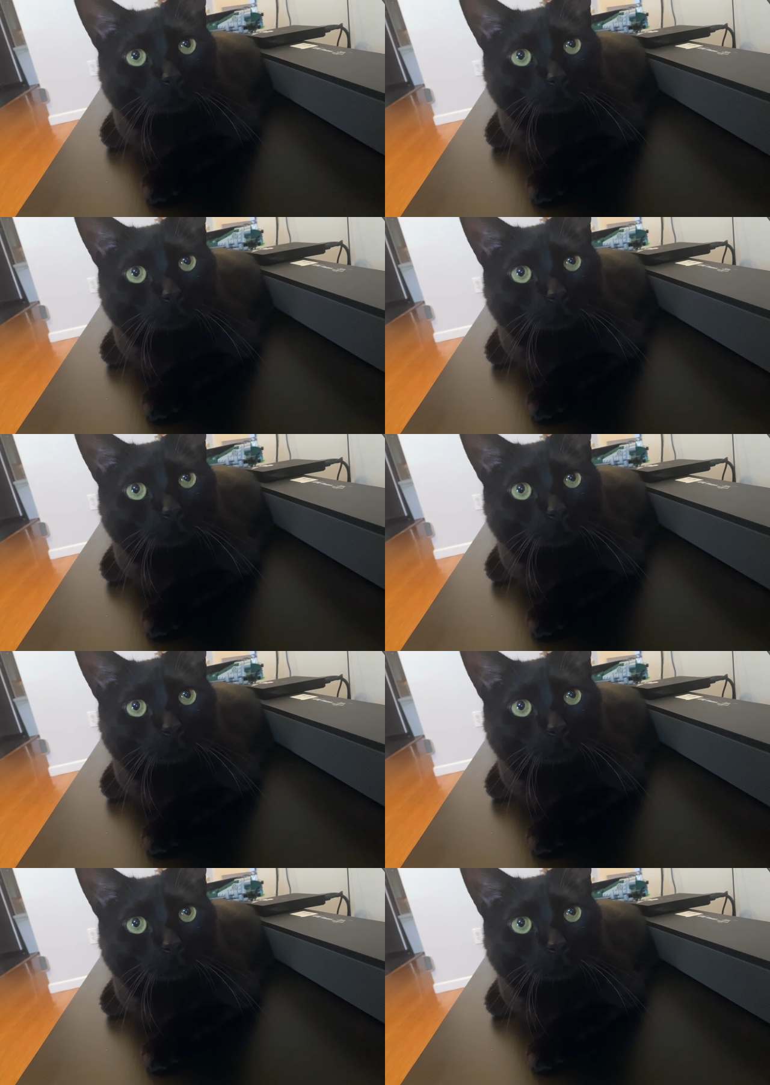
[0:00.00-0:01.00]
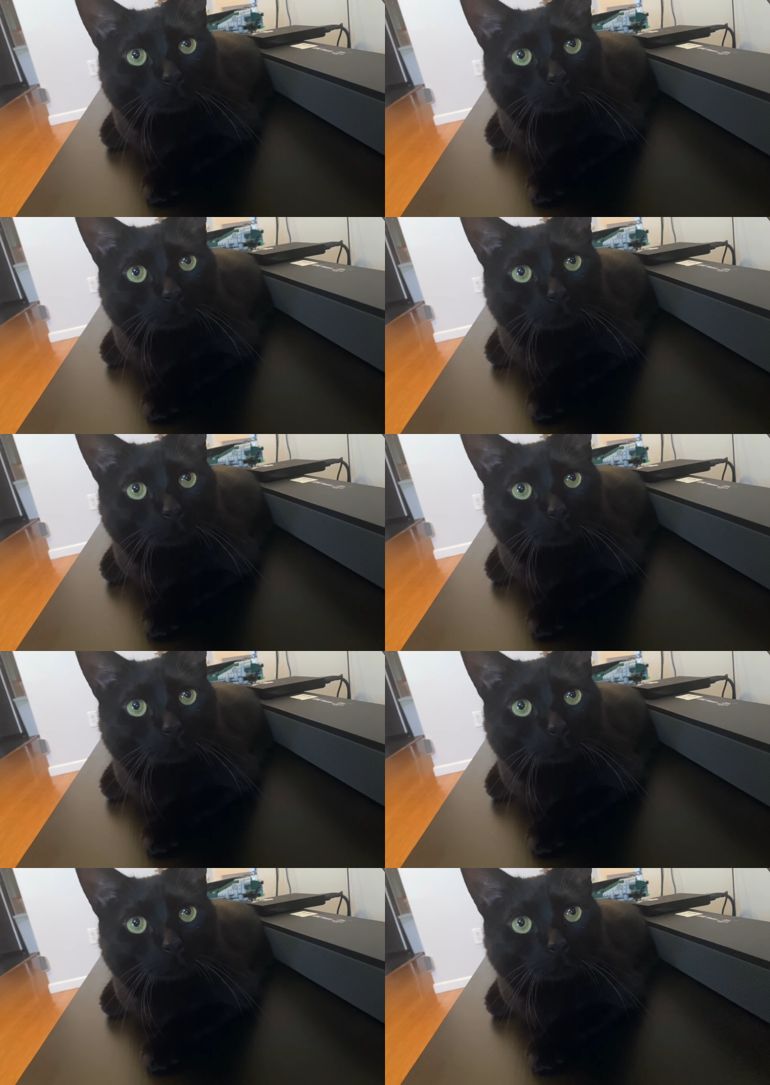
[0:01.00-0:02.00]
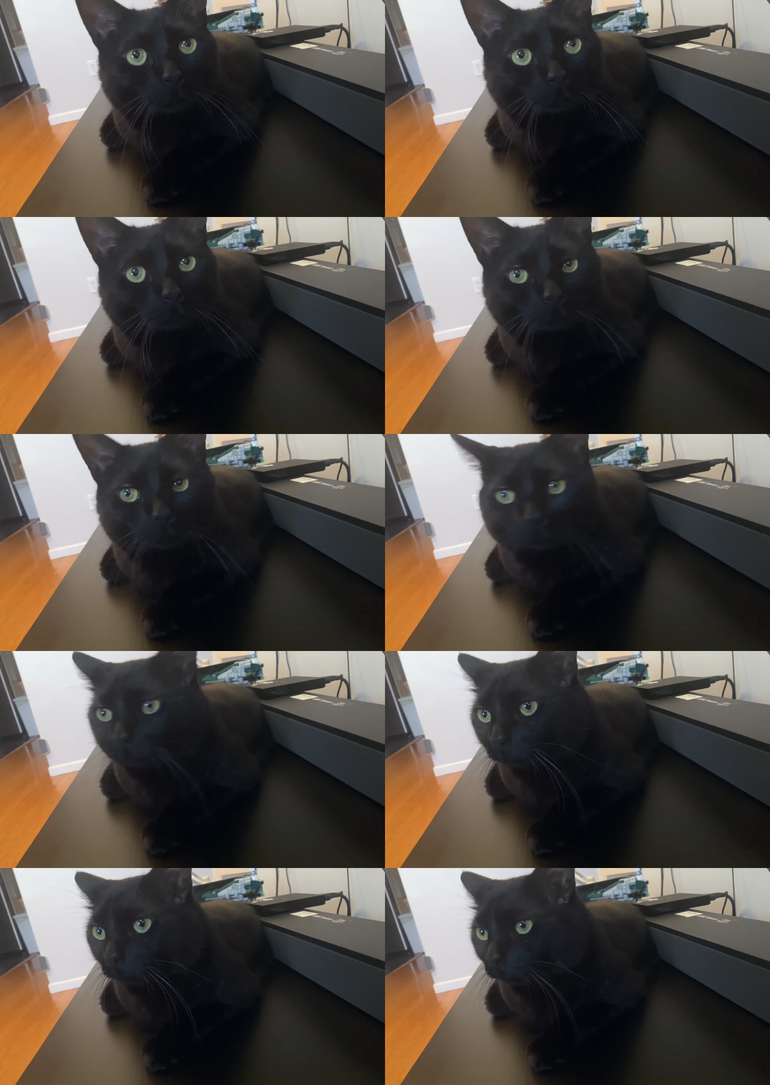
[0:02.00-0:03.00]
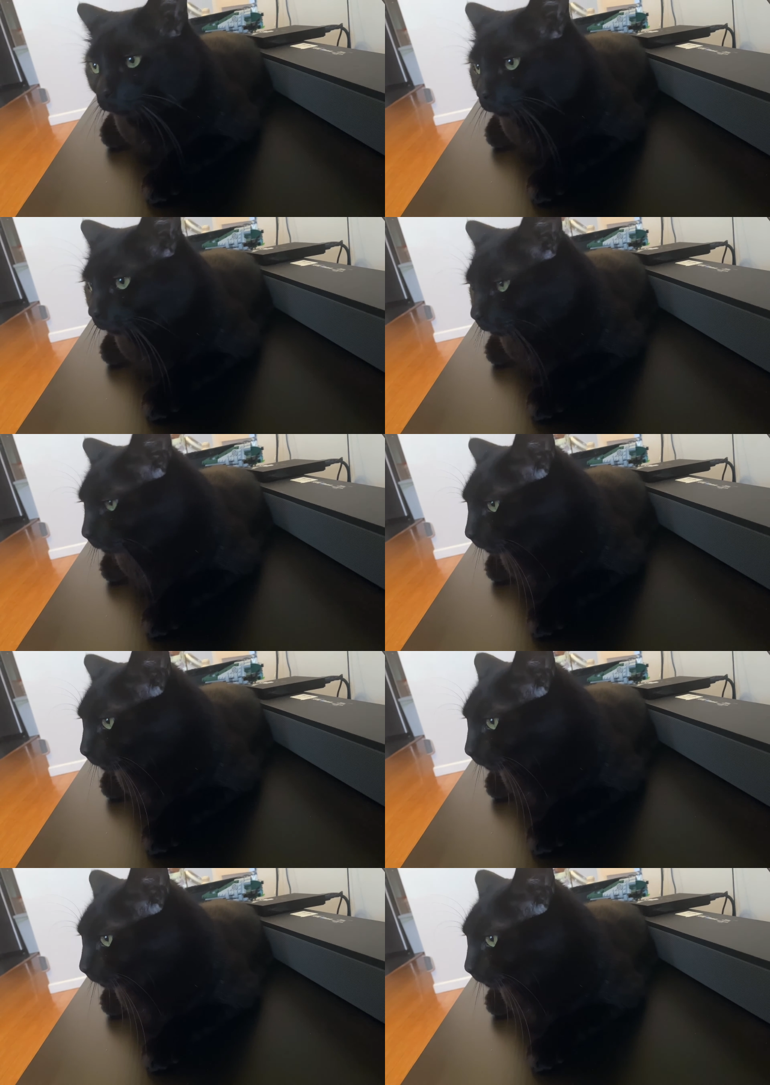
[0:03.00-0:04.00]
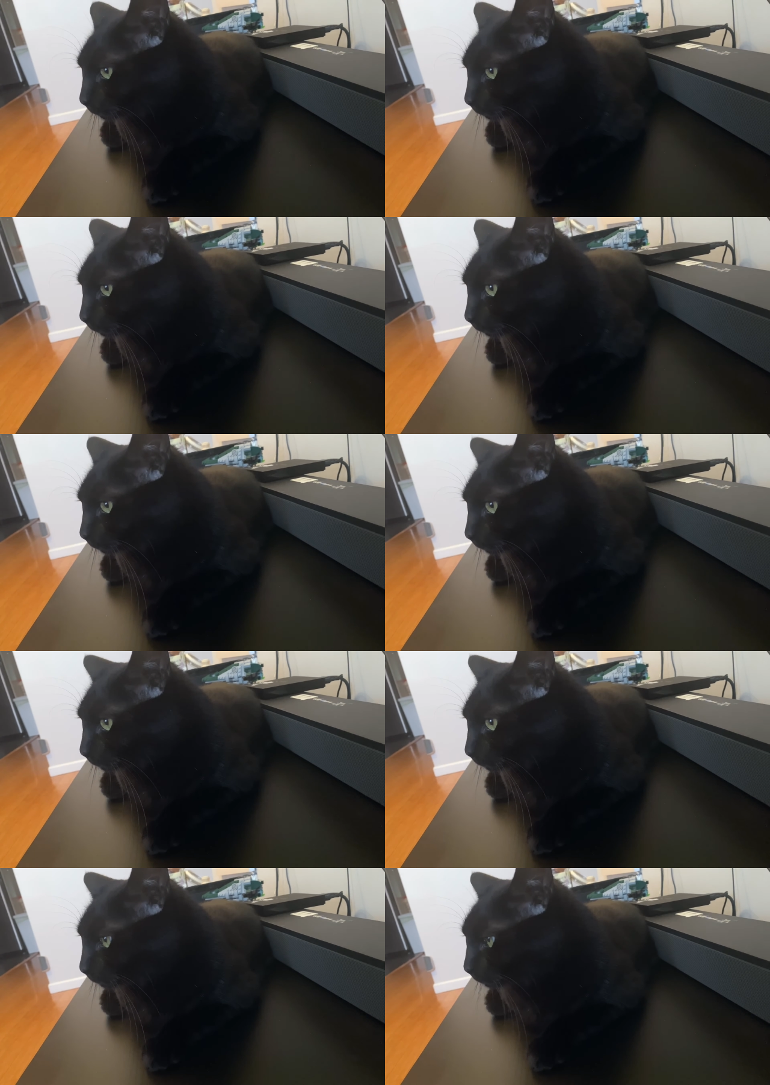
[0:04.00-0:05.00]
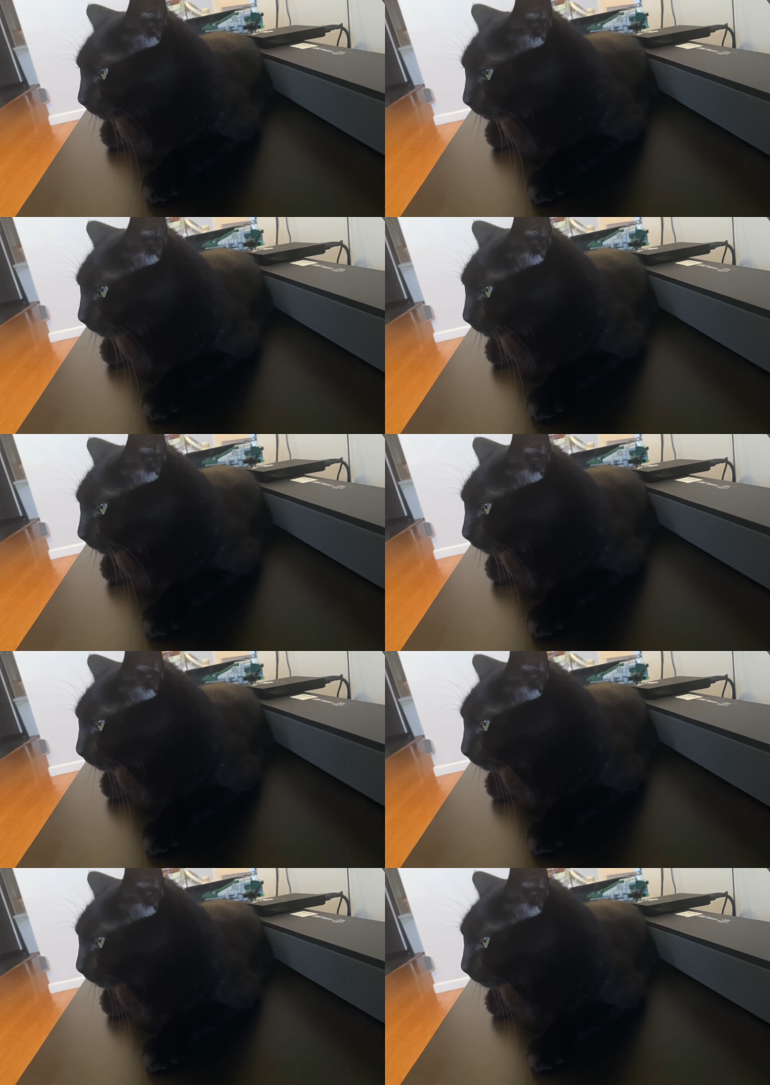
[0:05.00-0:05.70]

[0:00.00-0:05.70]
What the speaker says: No face is visible, so there are no lips to read.